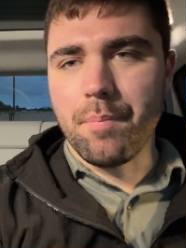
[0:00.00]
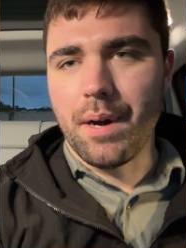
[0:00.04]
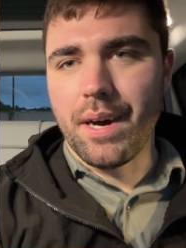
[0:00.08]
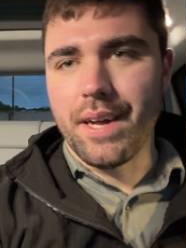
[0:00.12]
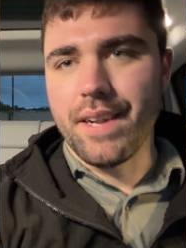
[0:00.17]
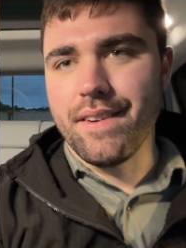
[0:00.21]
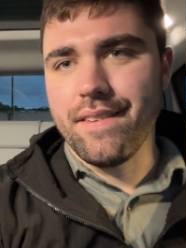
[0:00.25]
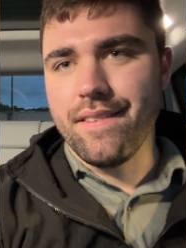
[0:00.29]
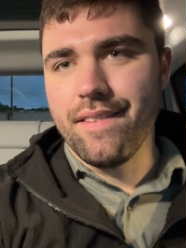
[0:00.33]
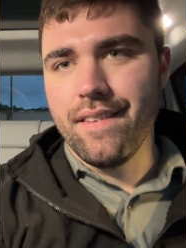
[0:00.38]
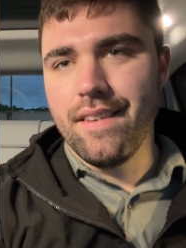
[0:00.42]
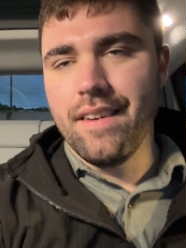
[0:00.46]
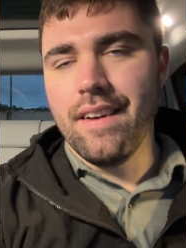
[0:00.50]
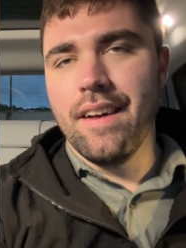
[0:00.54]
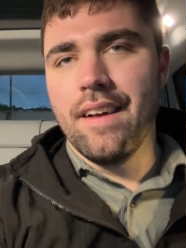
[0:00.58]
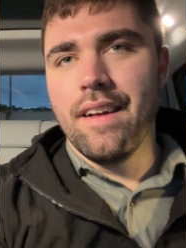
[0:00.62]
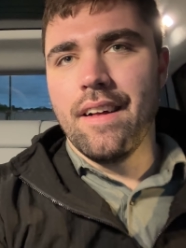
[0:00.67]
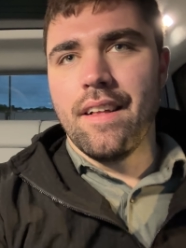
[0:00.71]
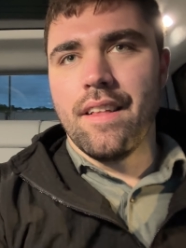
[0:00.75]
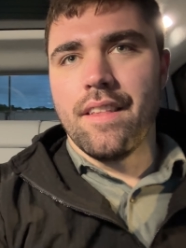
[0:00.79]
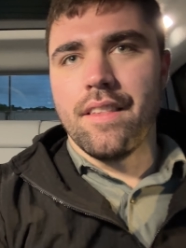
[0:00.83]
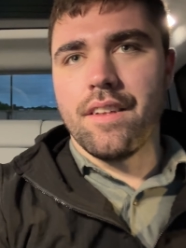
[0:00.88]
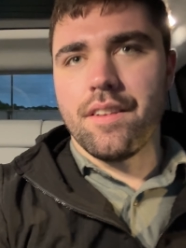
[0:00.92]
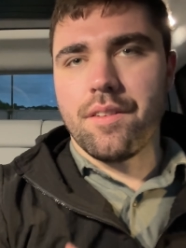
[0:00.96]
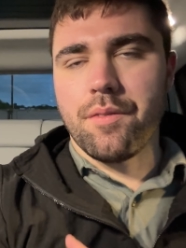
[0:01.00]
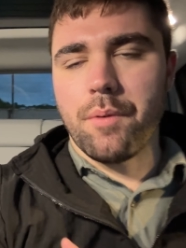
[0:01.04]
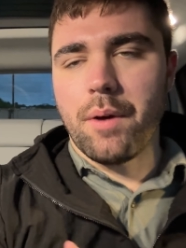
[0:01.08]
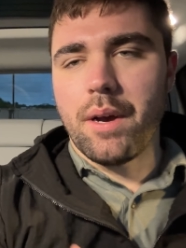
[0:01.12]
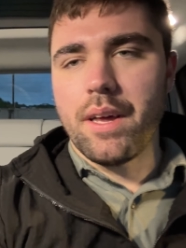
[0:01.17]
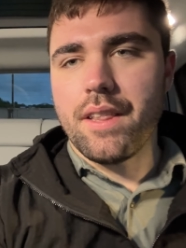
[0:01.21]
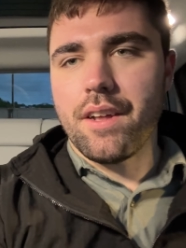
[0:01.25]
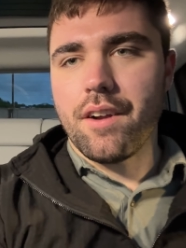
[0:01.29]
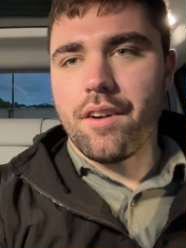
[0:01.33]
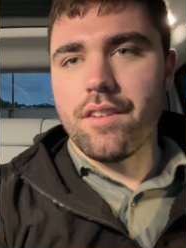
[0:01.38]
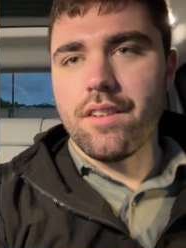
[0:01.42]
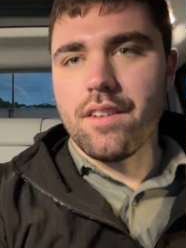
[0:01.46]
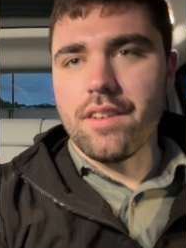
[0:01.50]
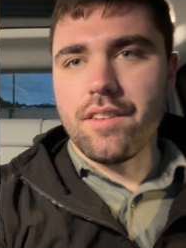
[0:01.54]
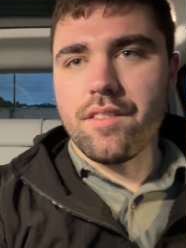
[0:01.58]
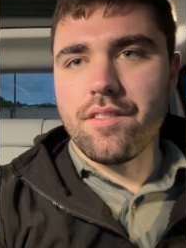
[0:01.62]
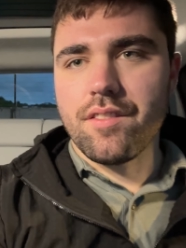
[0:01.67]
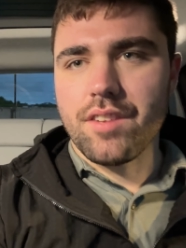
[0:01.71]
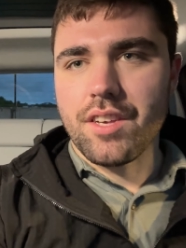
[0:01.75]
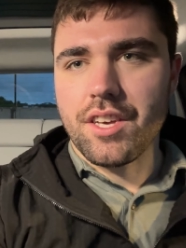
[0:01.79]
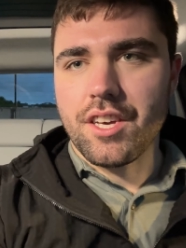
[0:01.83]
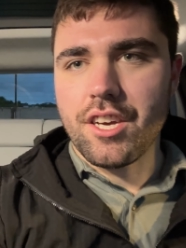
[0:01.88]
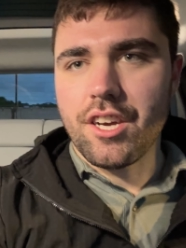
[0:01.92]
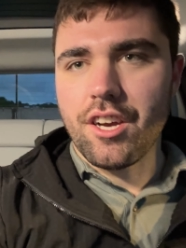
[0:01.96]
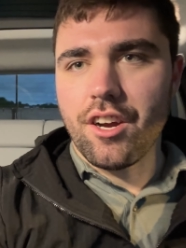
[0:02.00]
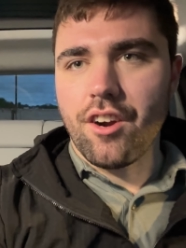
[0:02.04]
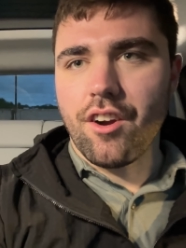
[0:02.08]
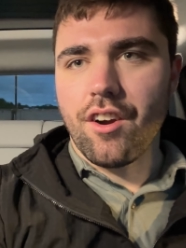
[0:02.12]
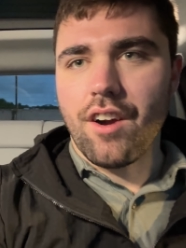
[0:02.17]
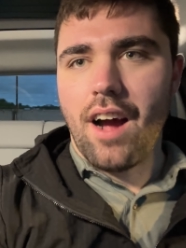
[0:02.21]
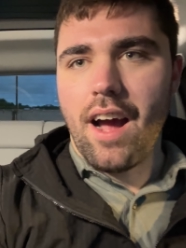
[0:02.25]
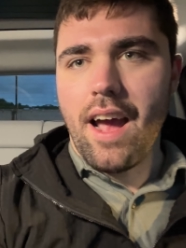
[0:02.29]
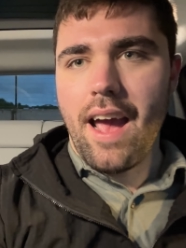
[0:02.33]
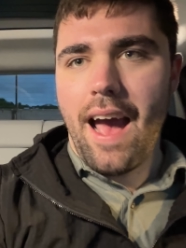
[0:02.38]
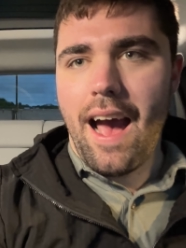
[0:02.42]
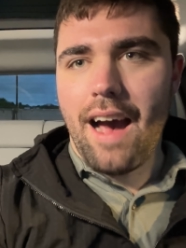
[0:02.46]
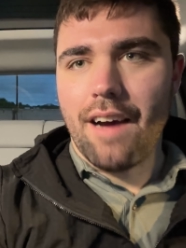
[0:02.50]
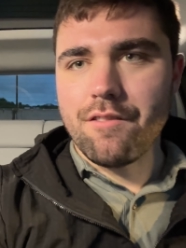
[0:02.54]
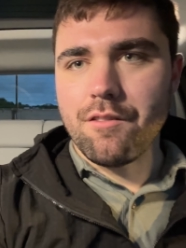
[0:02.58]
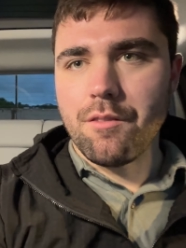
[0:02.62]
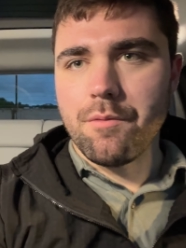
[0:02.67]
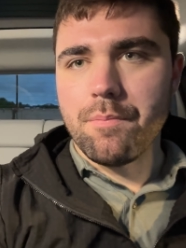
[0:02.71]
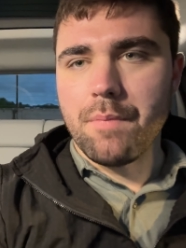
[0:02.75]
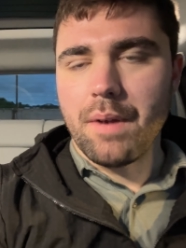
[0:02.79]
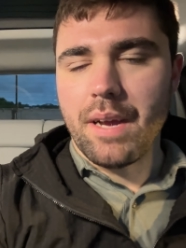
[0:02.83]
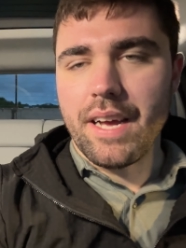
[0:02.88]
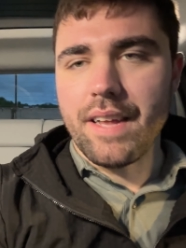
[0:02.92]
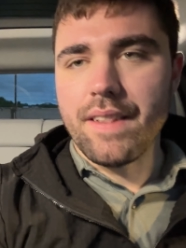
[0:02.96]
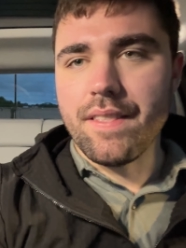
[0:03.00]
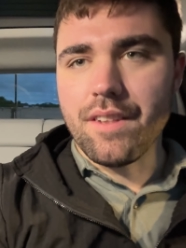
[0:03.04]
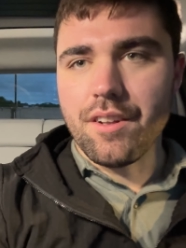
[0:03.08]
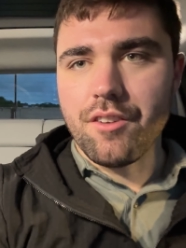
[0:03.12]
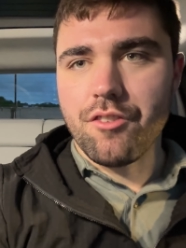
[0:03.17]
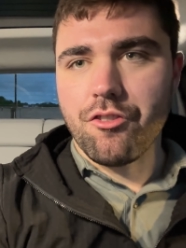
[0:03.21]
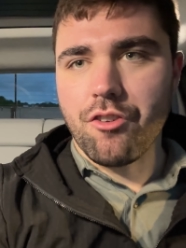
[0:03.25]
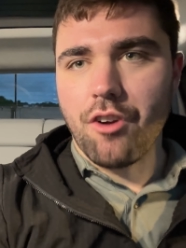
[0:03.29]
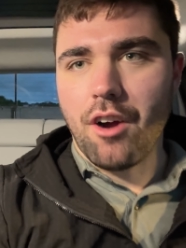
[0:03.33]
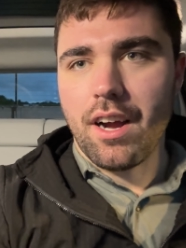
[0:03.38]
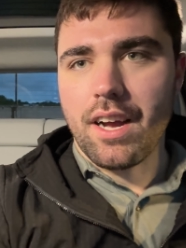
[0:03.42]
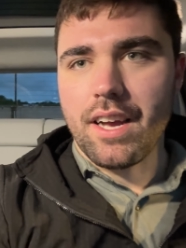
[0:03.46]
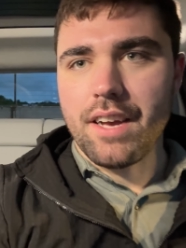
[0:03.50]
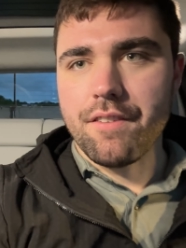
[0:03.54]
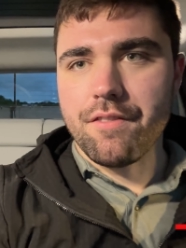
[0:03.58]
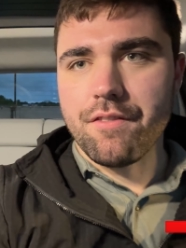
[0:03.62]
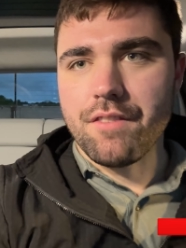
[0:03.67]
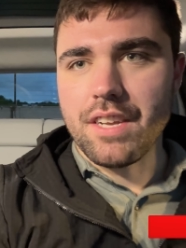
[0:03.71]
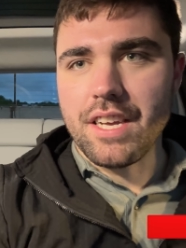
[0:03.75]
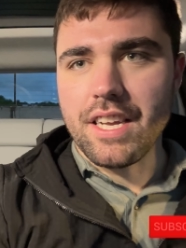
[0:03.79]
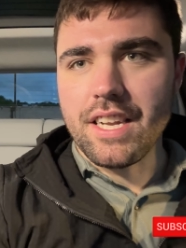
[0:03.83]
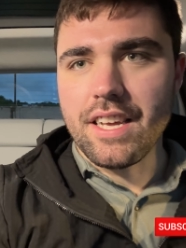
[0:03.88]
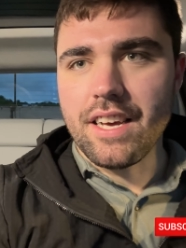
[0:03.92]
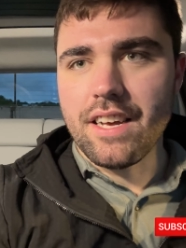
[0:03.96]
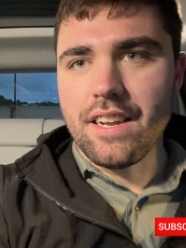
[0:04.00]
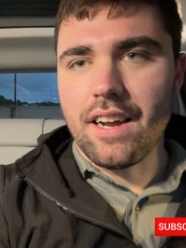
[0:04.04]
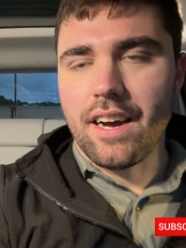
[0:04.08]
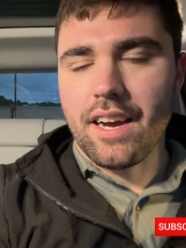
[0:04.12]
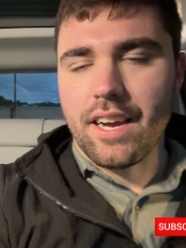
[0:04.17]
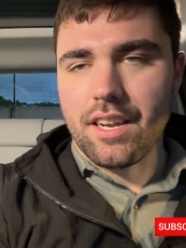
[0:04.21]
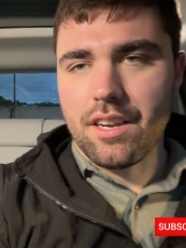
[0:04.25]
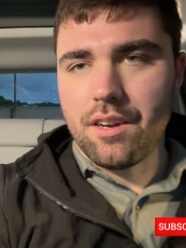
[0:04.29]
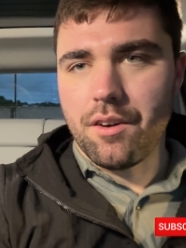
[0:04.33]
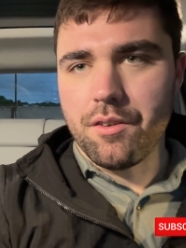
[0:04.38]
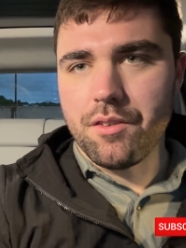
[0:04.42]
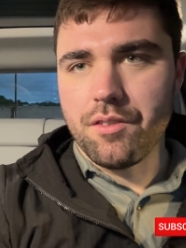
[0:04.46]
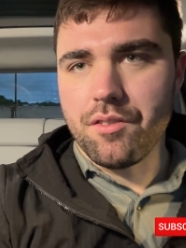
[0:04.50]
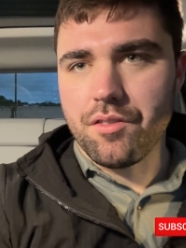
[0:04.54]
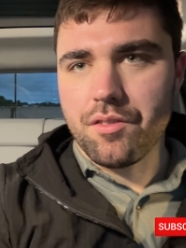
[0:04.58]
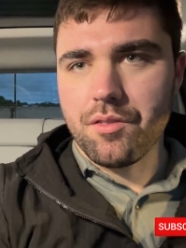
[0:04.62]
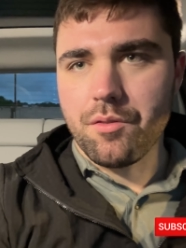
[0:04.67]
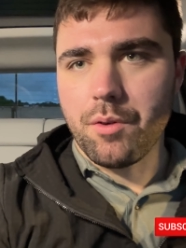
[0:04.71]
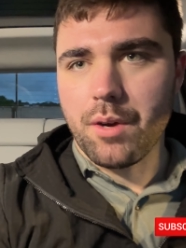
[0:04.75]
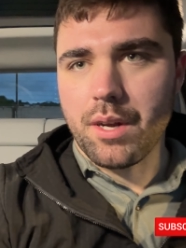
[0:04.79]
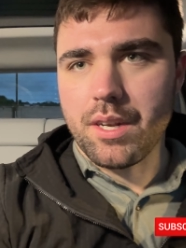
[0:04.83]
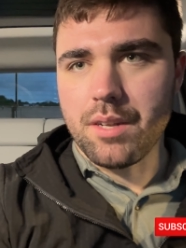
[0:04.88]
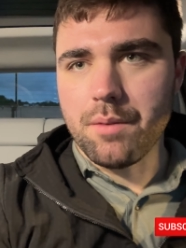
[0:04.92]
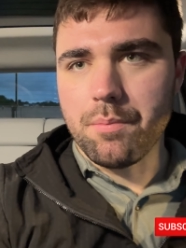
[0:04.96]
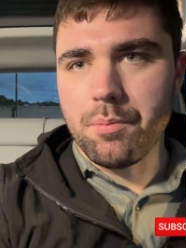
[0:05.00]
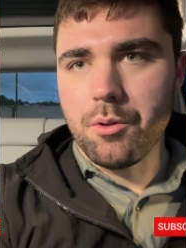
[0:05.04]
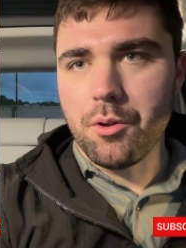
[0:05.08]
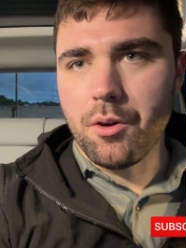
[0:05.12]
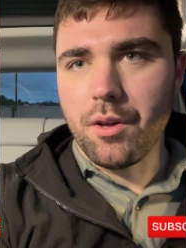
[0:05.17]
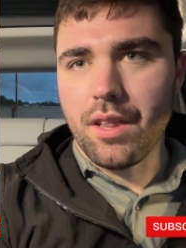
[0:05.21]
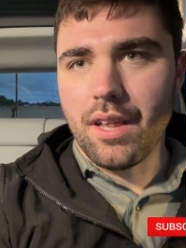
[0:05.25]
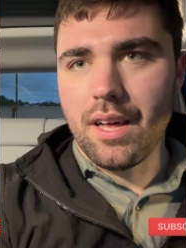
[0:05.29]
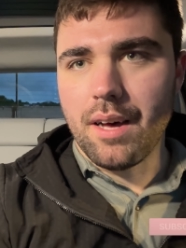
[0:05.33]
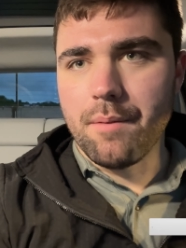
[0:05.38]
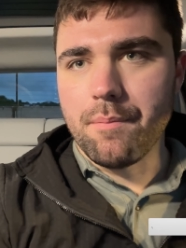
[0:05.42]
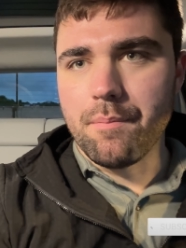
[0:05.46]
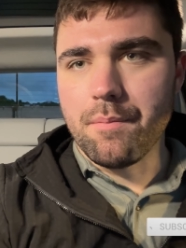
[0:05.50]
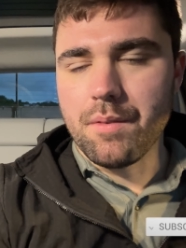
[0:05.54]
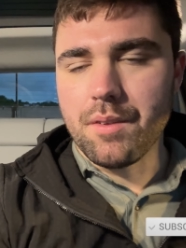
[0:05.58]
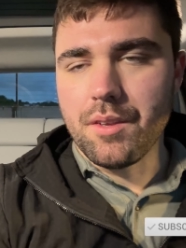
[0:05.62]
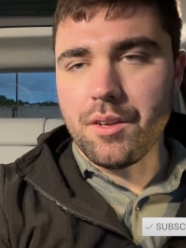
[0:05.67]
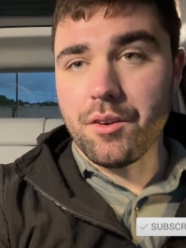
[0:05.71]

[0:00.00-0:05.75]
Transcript: But this way they're at least secure. I have them in the truck if needed. I can always just quick deploy them.